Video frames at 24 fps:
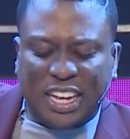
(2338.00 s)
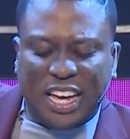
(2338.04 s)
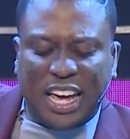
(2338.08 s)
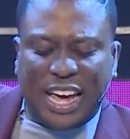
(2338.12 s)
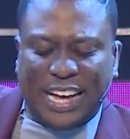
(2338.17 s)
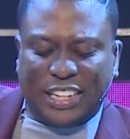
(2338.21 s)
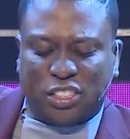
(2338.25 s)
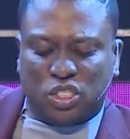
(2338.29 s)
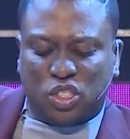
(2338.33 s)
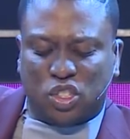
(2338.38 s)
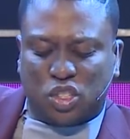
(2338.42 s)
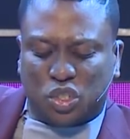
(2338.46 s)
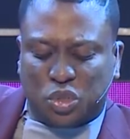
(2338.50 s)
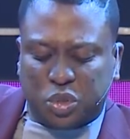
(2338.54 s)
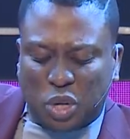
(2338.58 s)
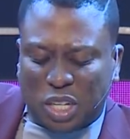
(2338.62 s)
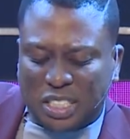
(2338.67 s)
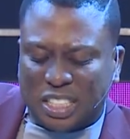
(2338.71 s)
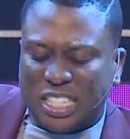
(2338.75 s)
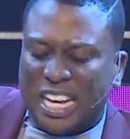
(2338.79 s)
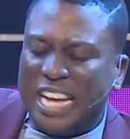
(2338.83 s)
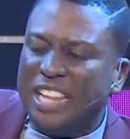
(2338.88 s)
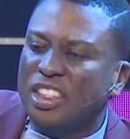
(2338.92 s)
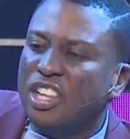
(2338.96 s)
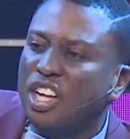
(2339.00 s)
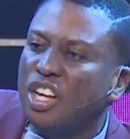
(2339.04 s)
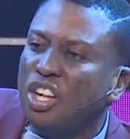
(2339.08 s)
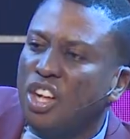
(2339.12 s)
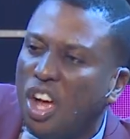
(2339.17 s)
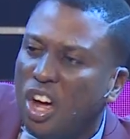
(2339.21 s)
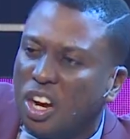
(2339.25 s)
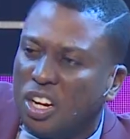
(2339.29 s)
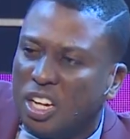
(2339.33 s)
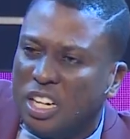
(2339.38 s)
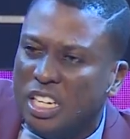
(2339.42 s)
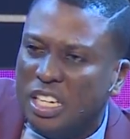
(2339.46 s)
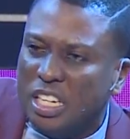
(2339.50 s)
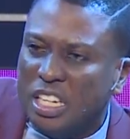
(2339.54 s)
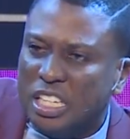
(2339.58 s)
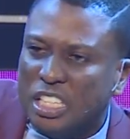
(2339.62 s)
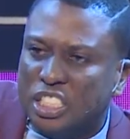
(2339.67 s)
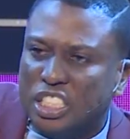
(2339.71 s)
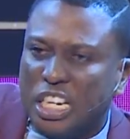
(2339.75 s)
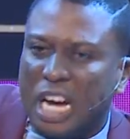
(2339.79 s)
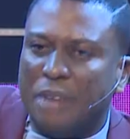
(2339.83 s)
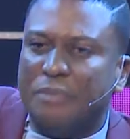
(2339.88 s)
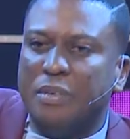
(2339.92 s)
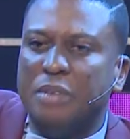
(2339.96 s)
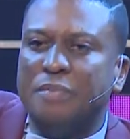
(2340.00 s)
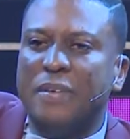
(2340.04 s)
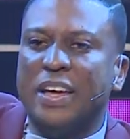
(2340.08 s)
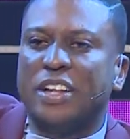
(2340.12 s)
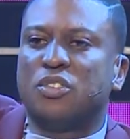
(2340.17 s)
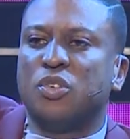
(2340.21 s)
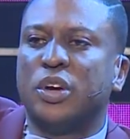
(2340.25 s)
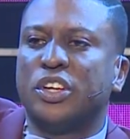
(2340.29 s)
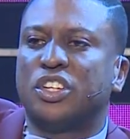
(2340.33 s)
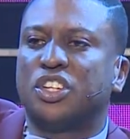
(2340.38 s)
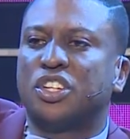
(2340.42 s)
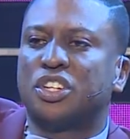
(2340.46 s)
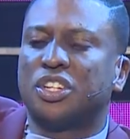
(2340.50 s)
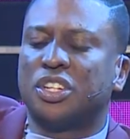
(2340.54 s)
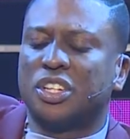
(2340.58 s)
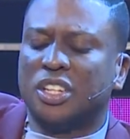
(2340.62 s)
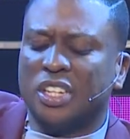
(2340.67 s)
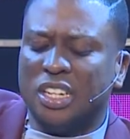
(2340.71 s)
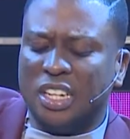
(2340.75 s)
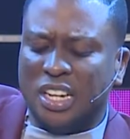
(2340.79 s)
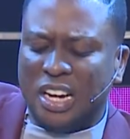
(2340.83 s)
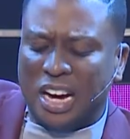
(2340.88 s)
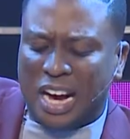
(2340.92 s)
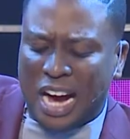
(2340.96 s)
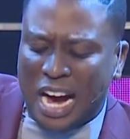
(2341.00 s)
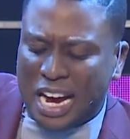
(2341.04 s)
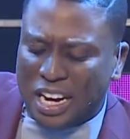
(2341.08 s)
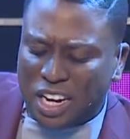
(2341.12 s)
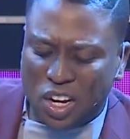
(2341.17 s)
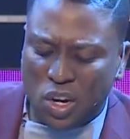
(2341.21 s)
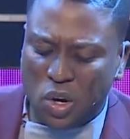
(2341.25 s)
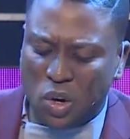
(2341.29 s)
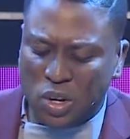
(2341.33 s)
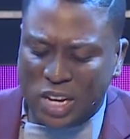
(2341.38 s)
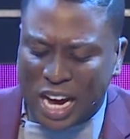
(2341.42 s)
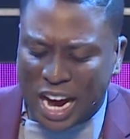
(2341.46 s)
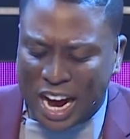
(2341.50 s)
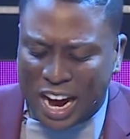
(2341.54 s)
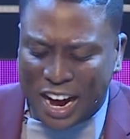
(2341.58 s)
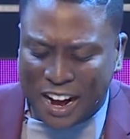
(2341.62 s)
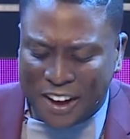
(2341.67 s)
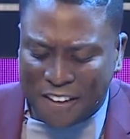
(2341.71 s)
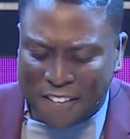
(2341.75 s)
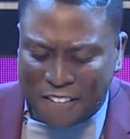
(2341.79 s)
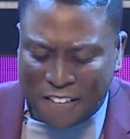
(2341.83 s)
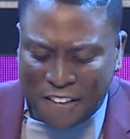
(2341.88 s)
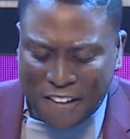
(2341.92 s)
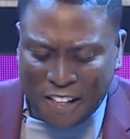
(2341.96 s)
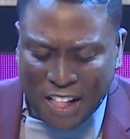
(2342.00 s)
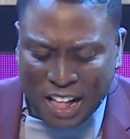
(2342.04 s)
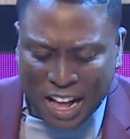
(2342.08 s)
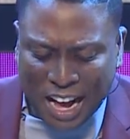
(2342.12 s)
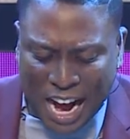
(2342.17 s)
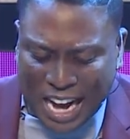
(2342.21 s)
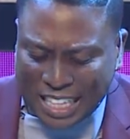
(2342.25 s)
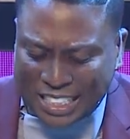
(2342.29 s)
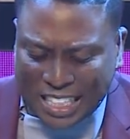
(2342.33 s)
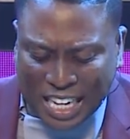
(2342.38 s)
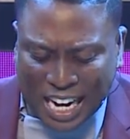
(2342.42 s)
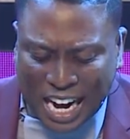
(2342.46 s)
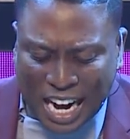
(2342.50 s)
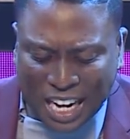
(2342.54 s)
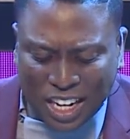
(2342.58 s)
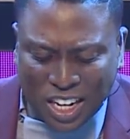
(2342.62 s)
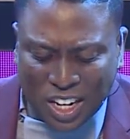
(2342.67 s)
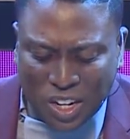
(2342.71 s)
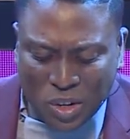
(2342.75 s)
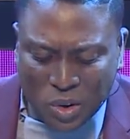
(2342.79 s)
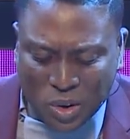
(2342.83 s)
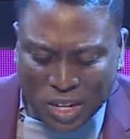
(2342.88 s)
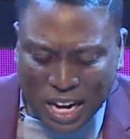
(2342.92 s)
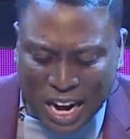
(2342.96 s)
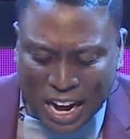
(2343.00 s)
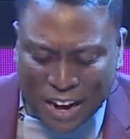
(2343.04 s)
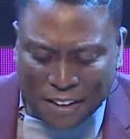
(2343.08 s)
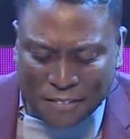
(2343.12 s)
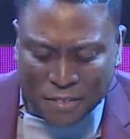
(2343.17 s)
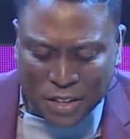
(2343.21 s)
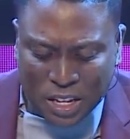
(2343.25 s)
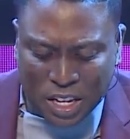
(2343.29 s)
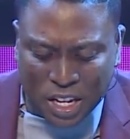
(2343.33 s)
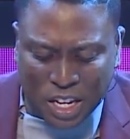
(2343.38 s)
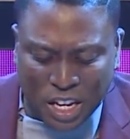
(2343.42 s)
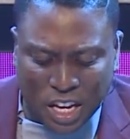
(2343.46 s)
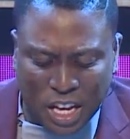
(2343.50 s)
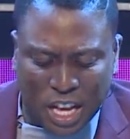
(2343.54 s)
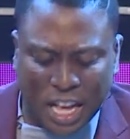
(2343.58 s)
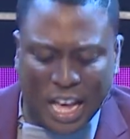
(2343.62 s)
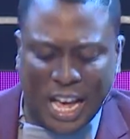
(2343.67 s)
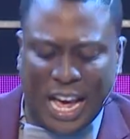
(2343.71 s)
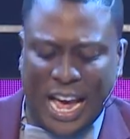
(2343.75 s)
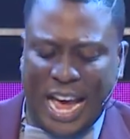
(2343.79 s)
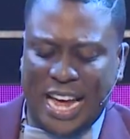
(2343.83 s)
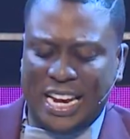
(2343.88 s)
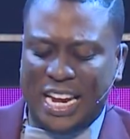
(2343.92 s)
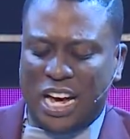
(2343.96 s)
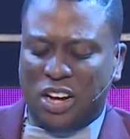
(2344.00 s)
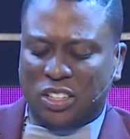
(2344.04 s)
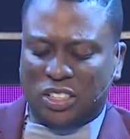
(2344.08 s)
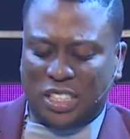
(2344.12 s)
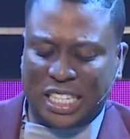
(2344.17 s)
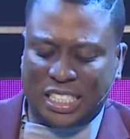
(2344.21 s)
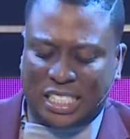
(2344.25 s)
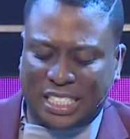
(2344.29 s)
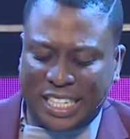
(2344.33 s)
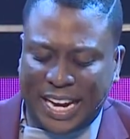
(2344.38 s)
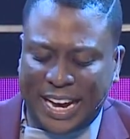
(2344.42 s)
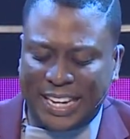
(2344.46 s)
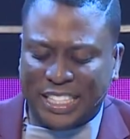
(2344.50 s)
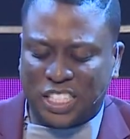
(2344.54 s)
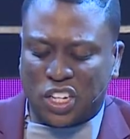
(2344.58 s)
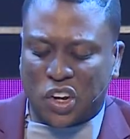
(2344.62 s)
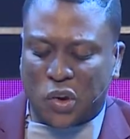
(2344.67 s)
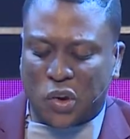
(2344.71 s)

his trust in the Lord shall be made rich. Hallelujah. I say hallelujah. NLT says,